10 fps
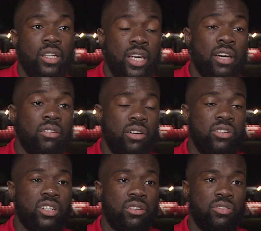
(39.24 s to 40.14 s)
Yeah, very
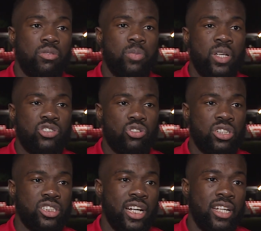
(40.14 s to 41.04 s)
tough. Big,
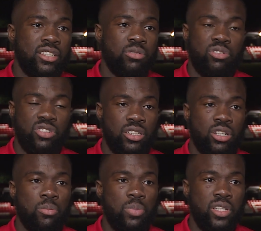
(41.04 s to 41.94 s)
strong sides. We just had to
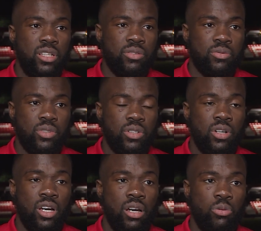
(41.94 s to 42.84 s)
compete,
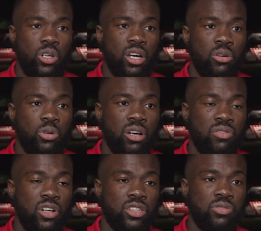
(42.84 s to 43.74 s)
win our
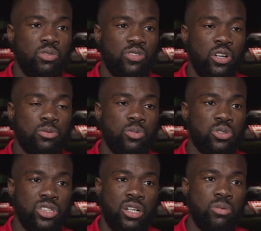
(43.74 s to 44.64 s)
first ball,
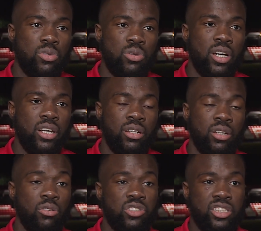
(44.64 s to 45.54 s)
second ball, and then
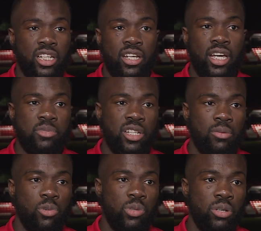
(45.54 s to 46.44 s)
obviously take the game to
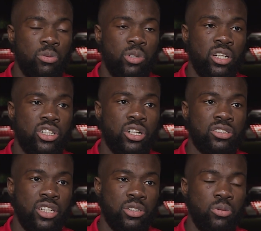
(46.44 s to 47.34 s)
them when we get the
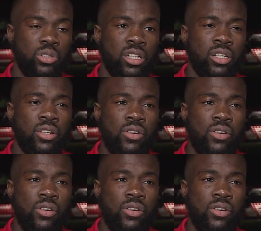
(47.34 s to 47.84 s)
chance, and that's what we've done.